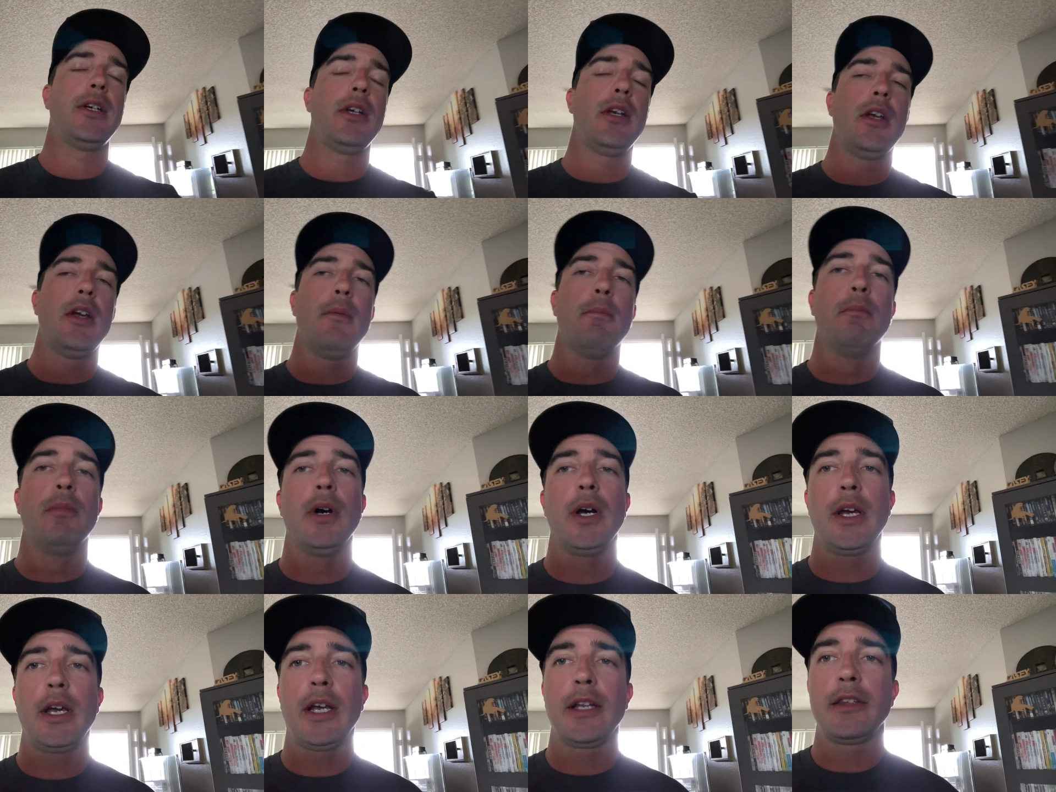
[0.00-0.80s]

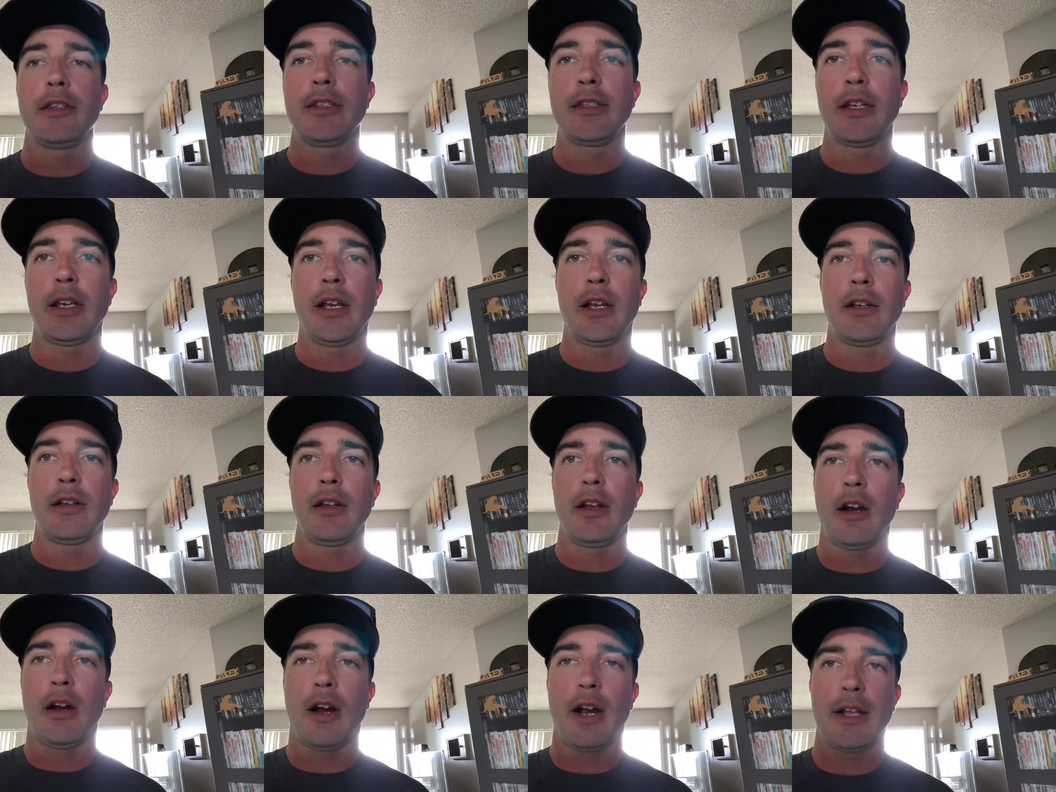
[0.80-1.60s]
but at
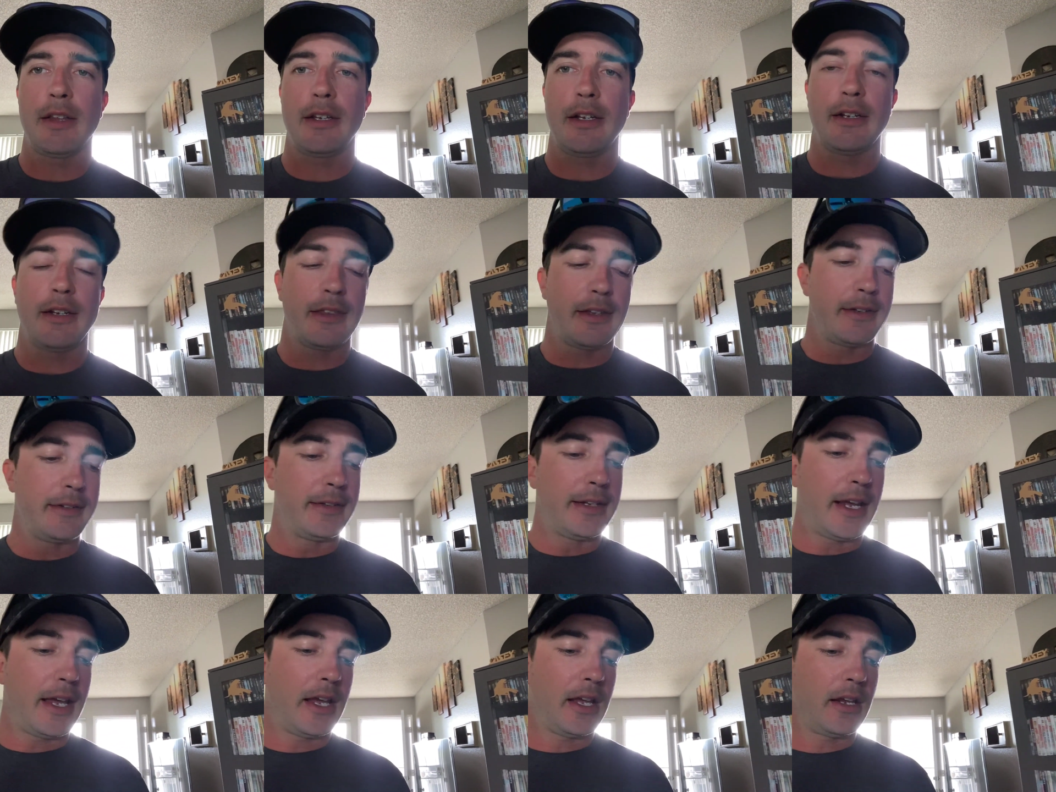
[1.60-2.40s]
the end of the
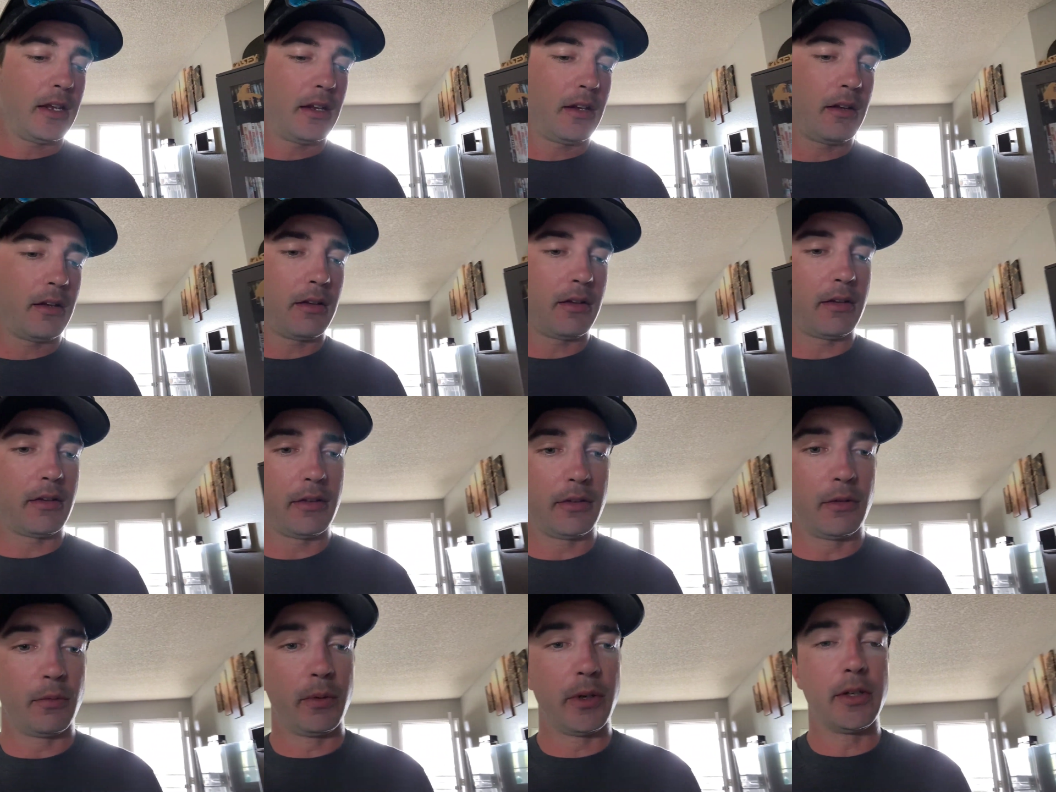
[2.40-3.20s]
day,
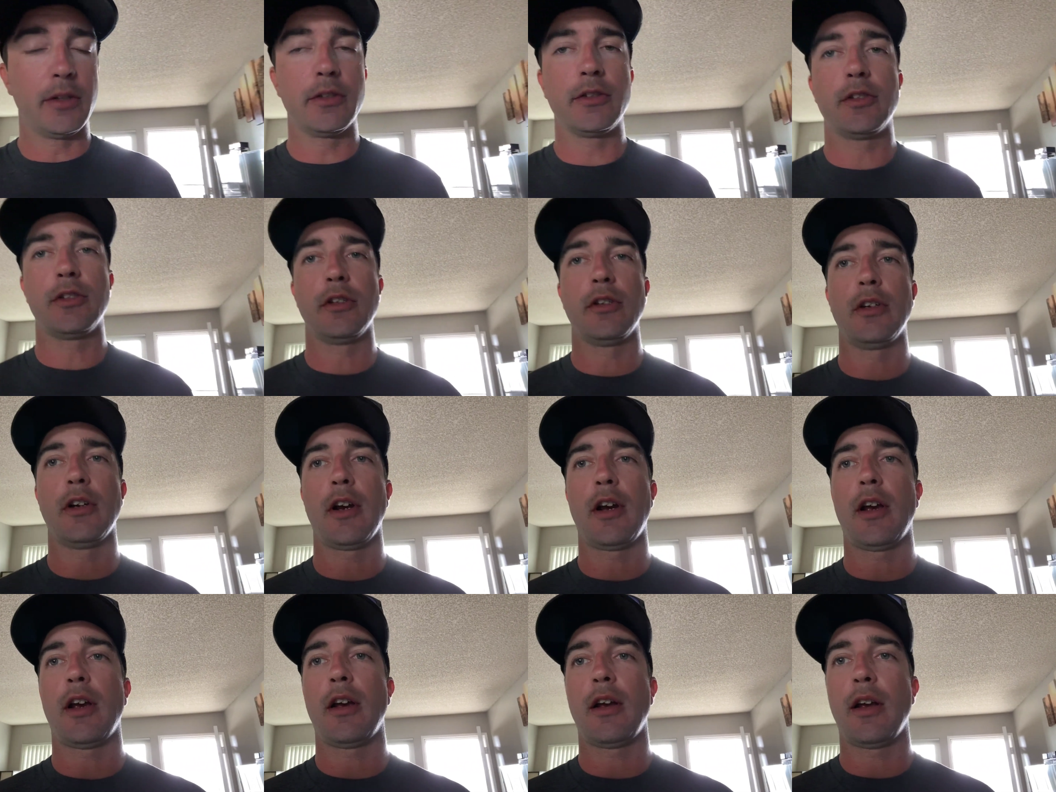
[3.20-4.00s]
the wheels look
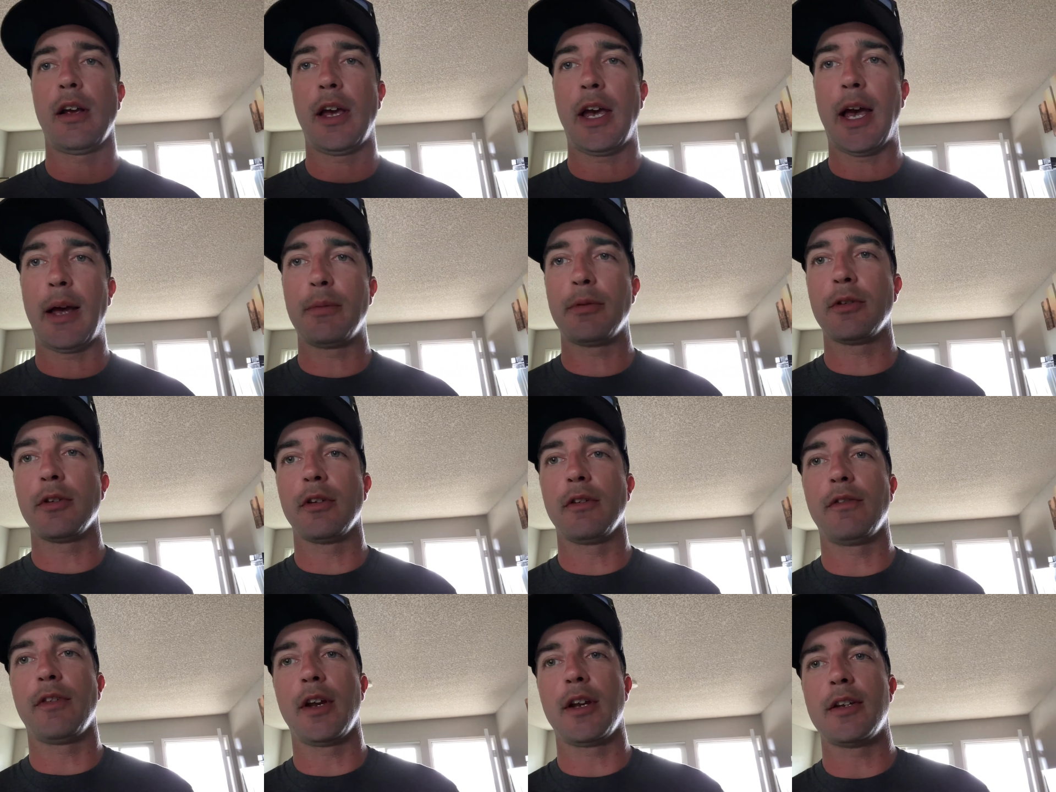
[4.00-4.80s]
absolutely
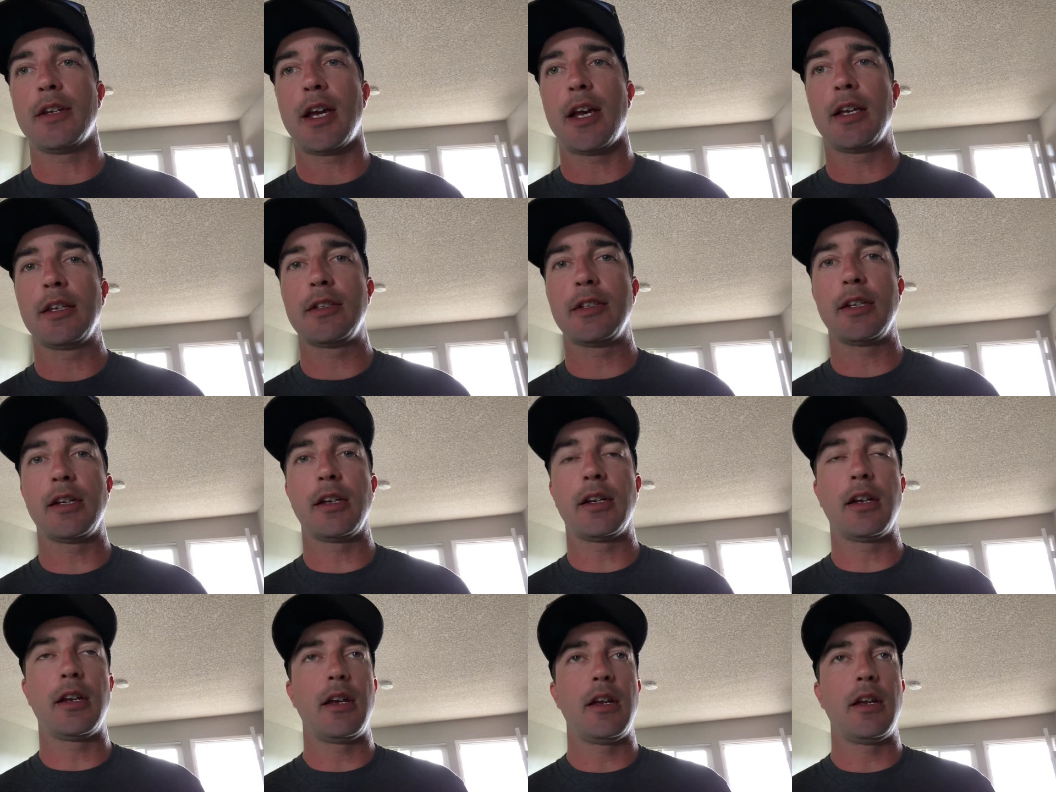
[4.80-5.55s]
fantastic,